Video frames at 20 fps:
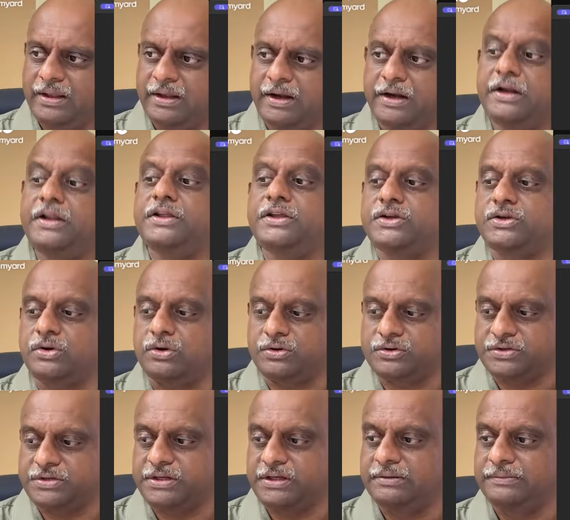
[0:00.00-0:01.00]

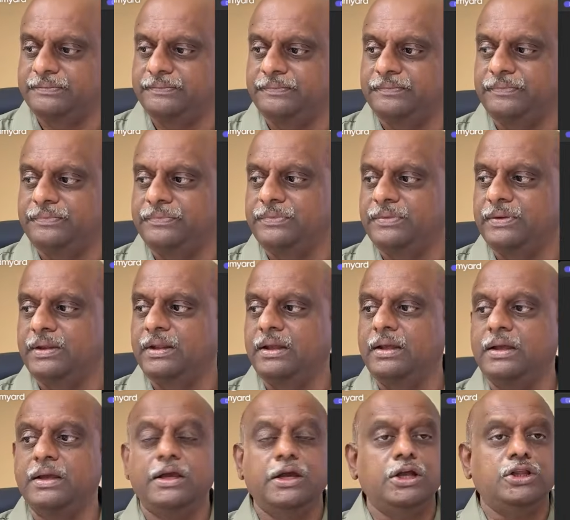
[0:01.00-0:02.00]
Digitoxin.
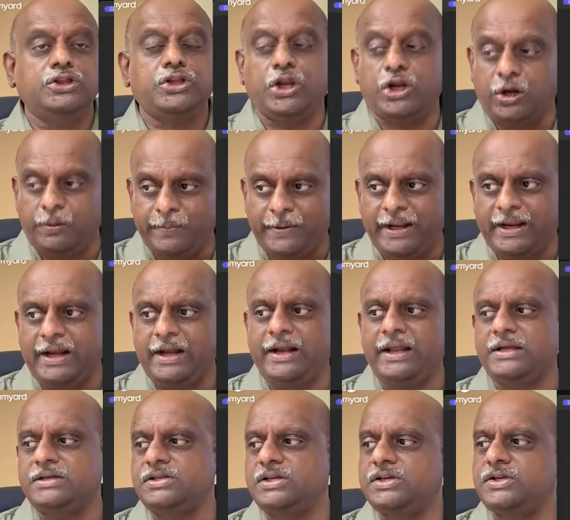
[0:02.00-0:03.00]
Therapeutic
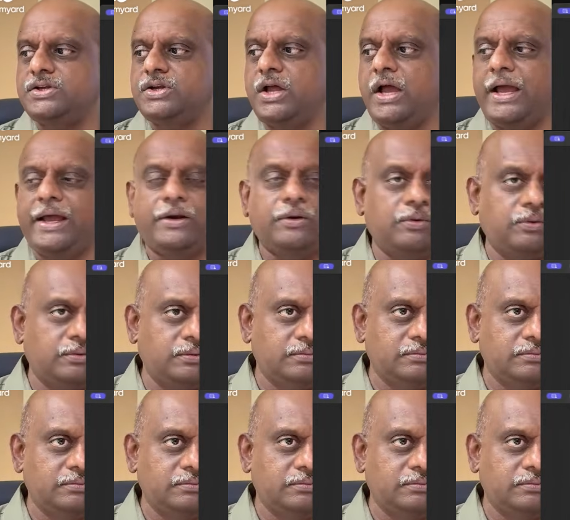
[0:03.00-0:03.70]
index is narrow.